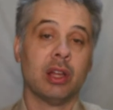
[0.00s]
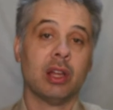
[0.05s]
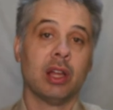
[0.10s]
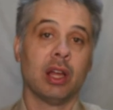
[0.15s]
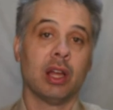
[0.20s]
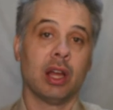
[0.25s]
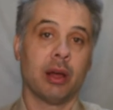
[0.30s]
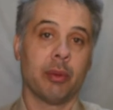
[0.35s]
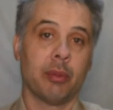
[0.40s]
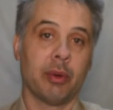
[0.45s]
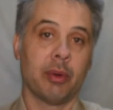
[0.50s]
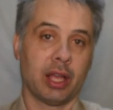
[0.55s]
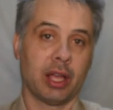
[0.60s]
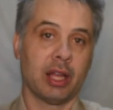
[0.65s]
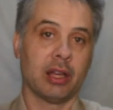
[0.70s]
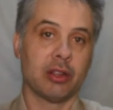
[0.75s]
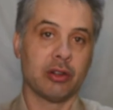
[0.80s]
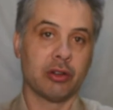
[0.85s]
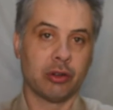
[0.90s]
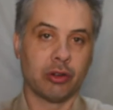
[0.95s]
Again,
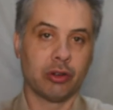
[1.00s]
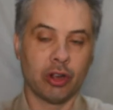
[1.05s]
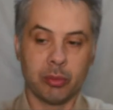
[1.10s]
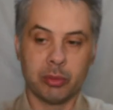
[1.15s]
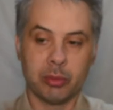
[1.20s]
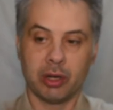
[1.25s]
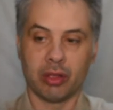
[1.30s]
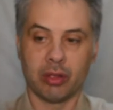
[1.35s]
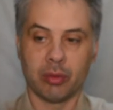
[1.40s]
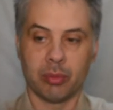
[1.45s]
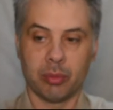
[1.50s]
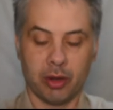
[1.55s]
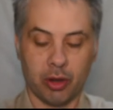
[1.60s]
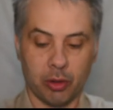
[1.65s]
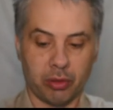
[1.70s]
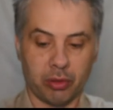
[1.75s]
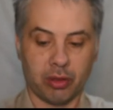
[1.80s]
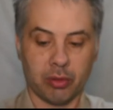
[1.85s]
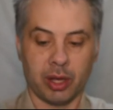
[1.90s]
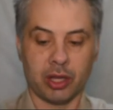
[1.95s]
the determinism
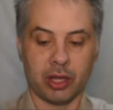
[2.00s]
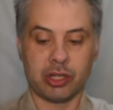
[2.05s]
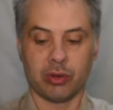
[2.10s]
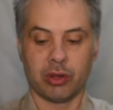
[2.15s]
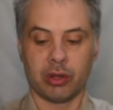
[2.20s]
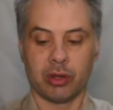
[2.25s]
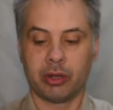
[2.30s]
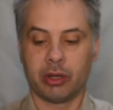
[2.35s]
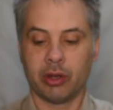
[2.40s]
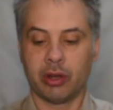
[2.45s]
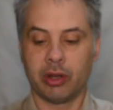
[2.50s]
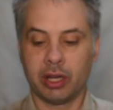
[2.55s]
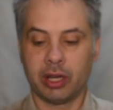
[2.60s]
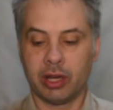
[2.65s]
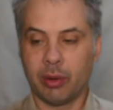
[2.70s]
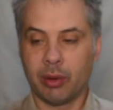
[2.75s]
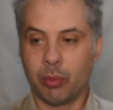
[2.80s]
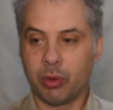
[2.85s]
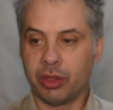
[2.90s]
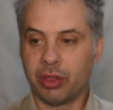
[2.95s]
helps to make sure that we don't end
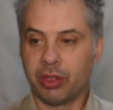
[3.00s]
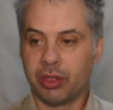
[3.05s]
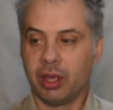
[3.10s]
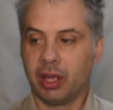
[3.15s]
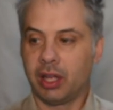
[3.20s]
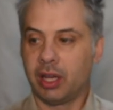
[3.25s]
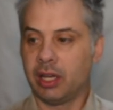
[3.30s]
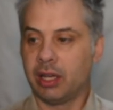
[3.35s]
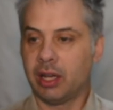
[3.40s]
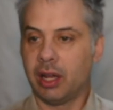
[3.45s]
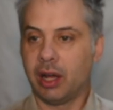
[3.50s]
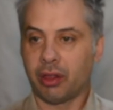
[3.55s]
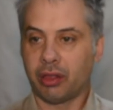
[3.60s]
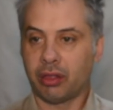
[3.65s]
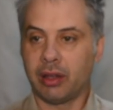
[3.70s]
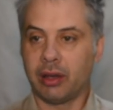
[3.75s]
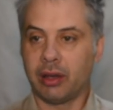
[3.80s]
up with any nasty